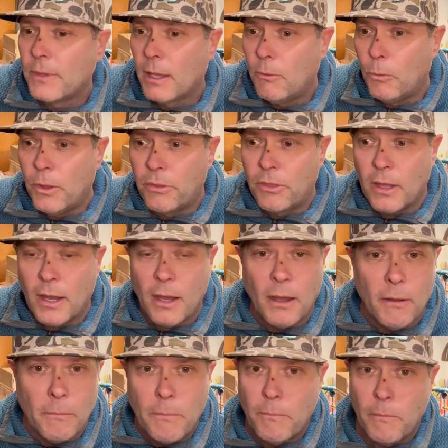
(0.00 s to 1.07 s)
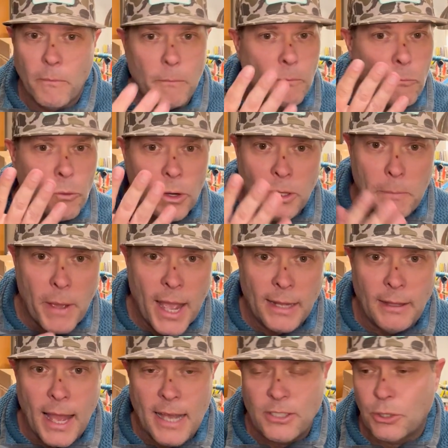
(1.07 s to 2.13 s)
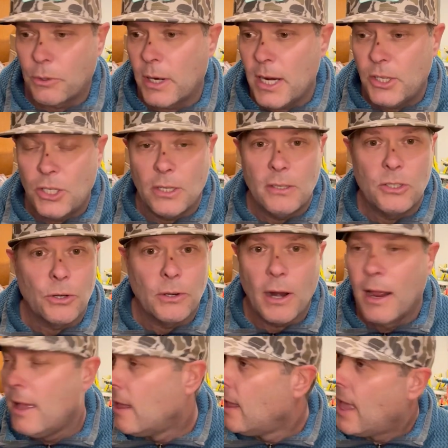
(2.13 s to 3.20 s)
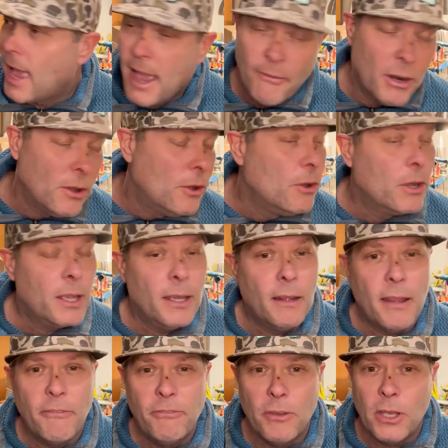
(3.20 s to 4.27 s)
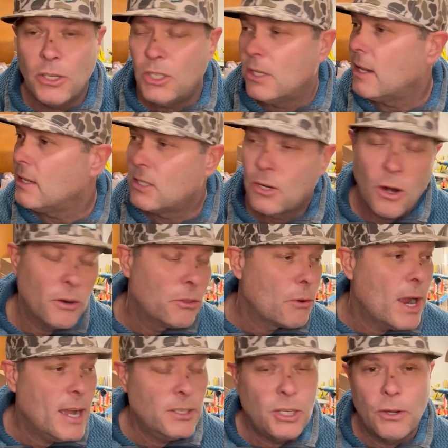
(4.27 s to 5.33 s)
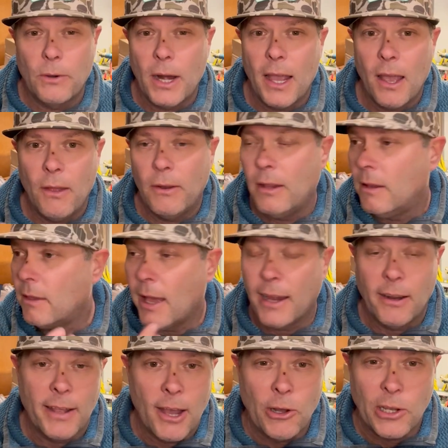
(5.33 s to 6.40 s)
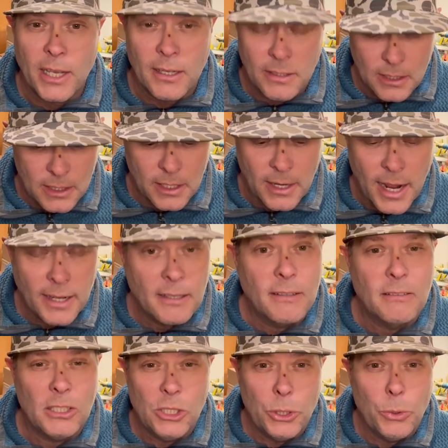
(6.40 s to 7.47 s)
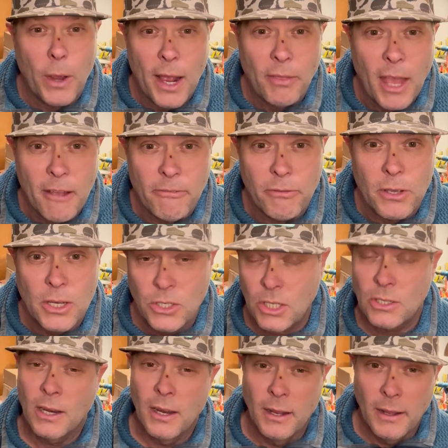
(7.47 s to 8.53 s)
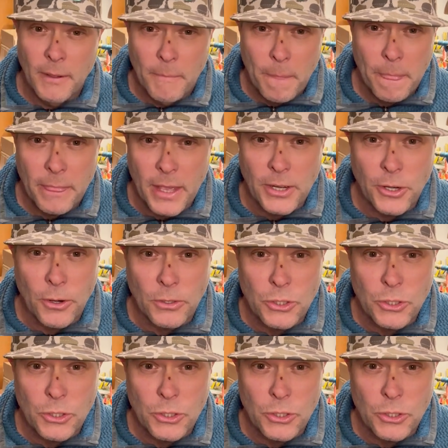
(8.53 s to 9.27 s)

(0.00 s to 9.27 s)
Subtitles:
with really bad lacerations, or having a hook in the fish and they start thrashing around and that hook gets connected to you and that fish, then you're in